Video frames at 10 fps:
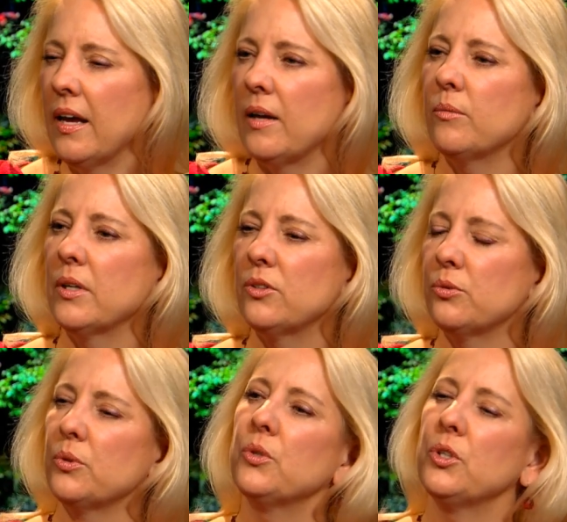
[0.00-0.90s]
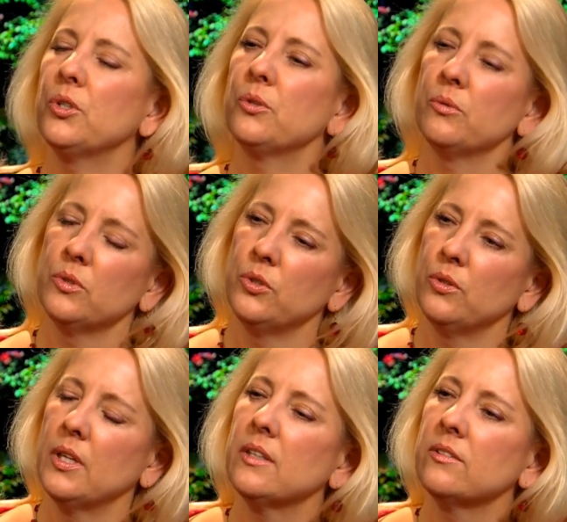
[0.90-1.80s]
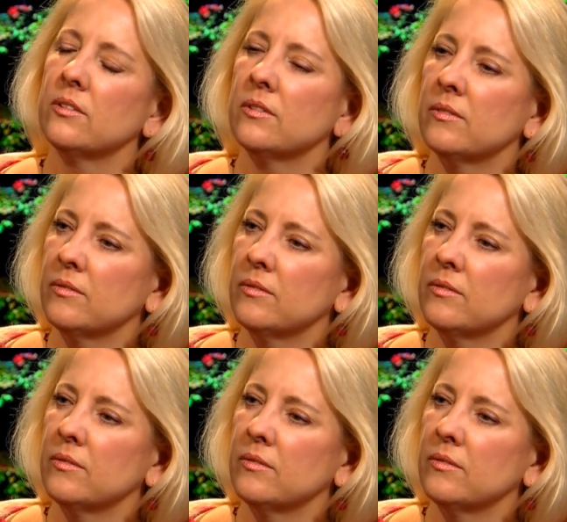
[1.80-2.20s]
And what drew you to this